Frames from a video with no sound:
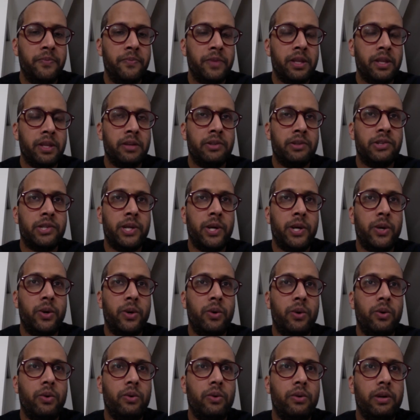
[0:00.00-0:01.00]

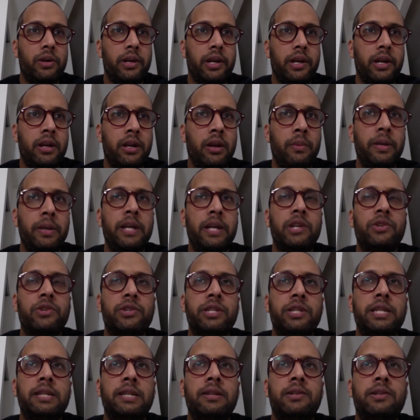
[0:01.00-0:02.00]
So it'll be
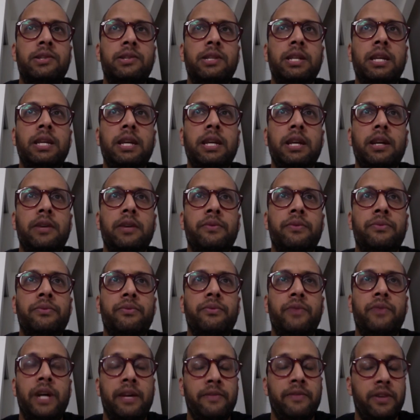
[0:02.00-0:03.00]
interesting to see if
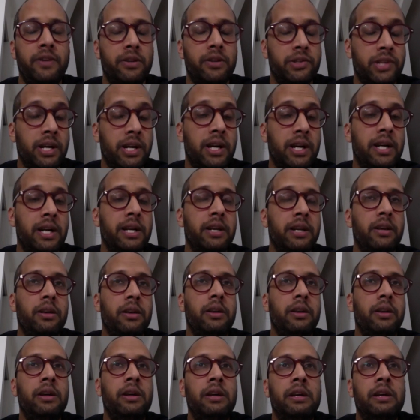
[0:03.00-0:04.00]
five years
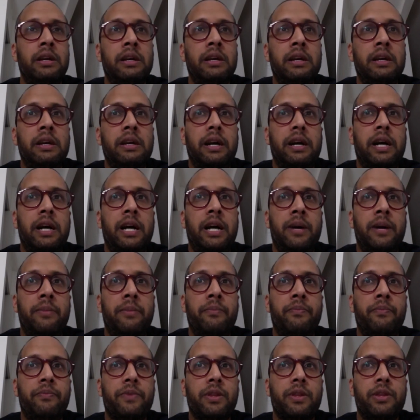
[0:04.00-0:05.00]
on,
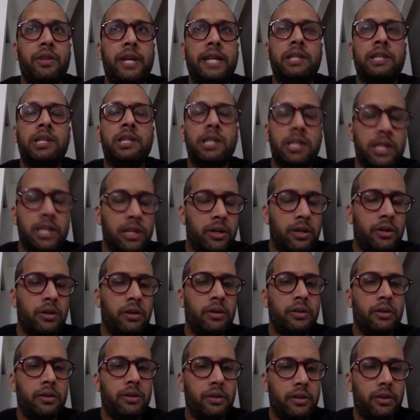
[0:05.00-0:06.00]
um, that's
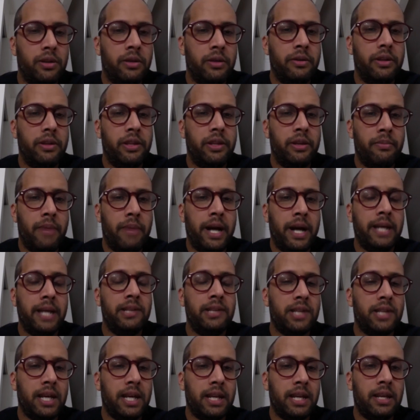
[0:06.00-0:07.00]
still the, the
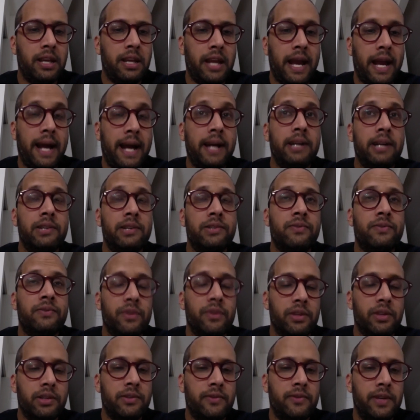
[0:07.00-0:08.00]
mindset he has for this